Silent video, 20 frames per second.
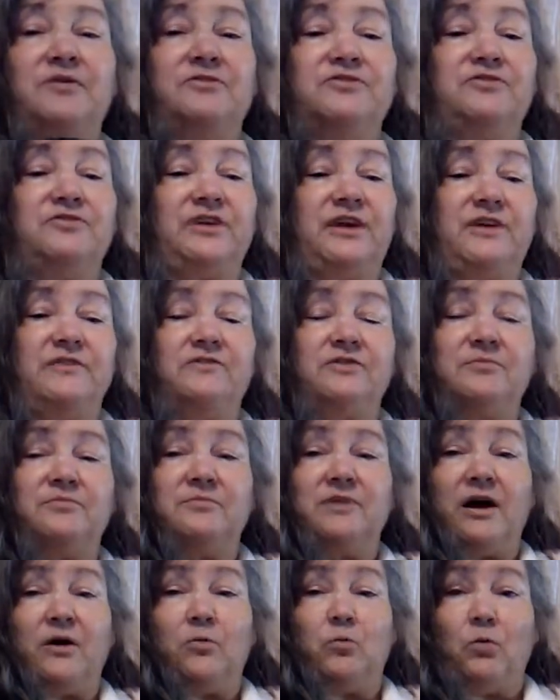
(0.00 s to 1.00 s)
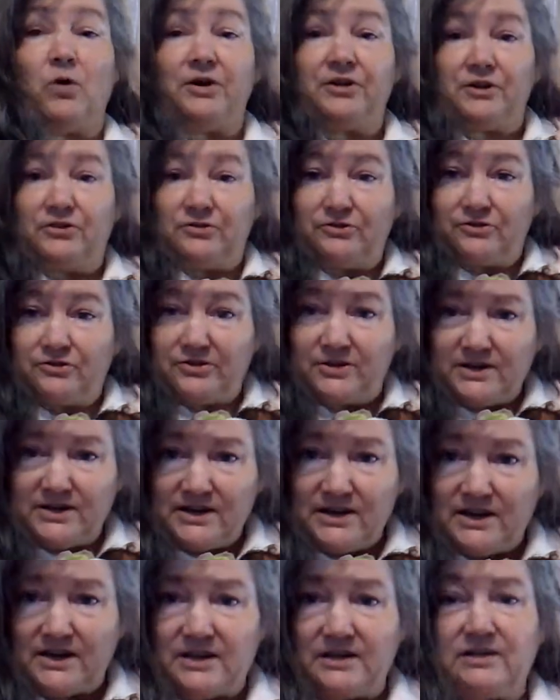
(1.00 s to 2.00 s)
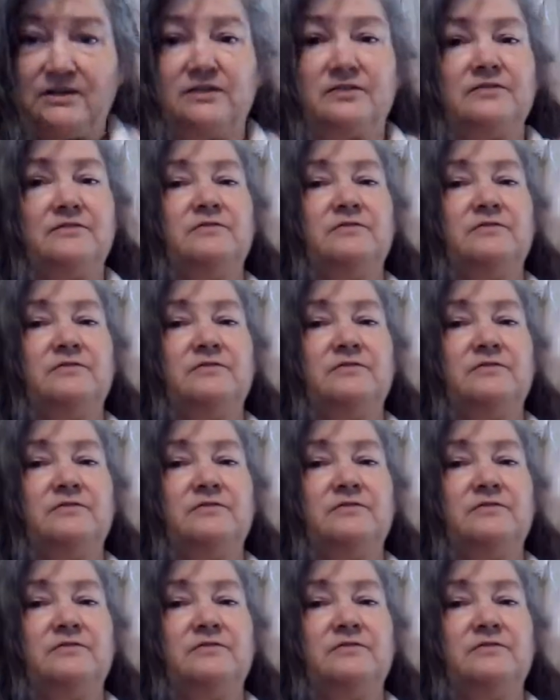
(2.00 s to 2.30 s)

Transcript: Saved up. I want to learn to knit.